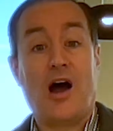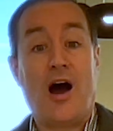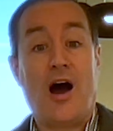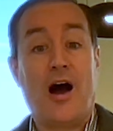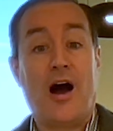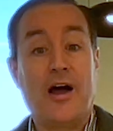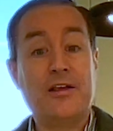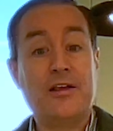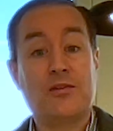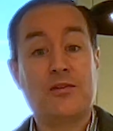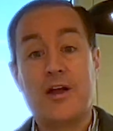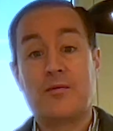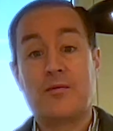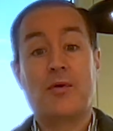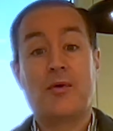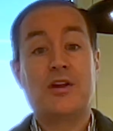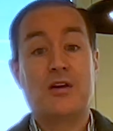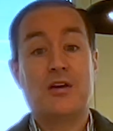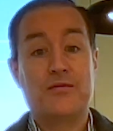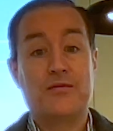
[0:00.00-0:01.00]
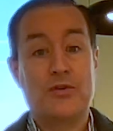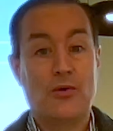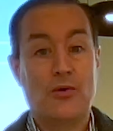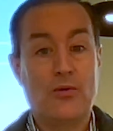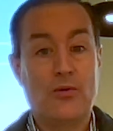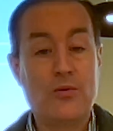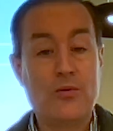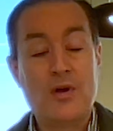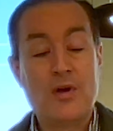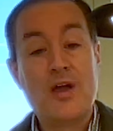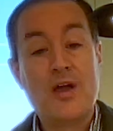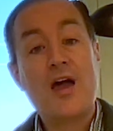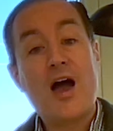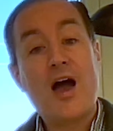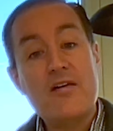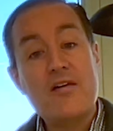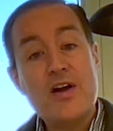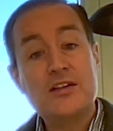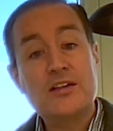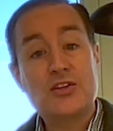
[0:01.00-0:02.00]
I, like many of you,
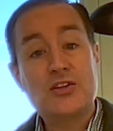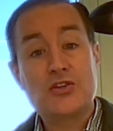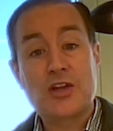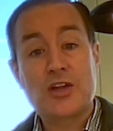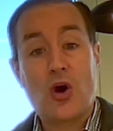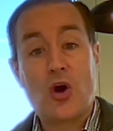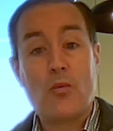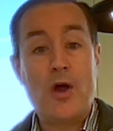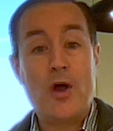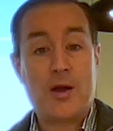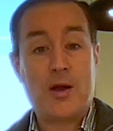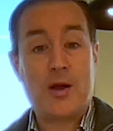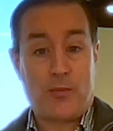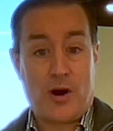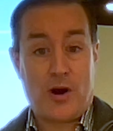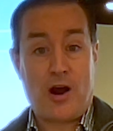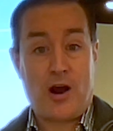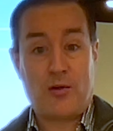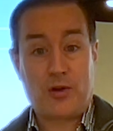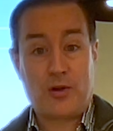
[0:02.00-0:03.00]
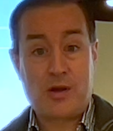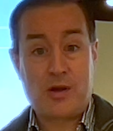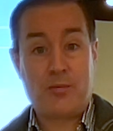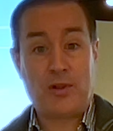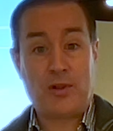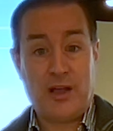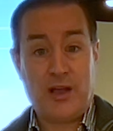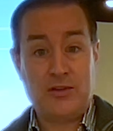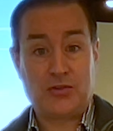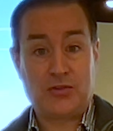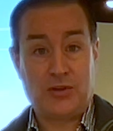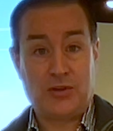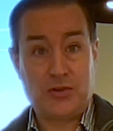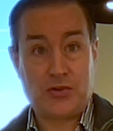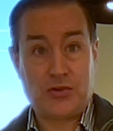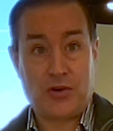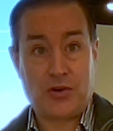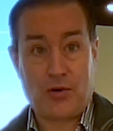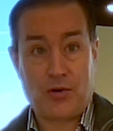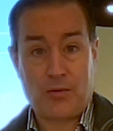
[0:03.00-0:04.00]
have had to scale back my holiday plans
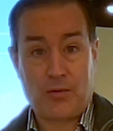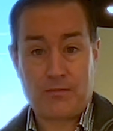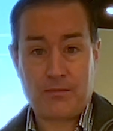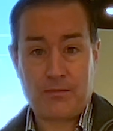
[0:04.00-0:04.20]
this year.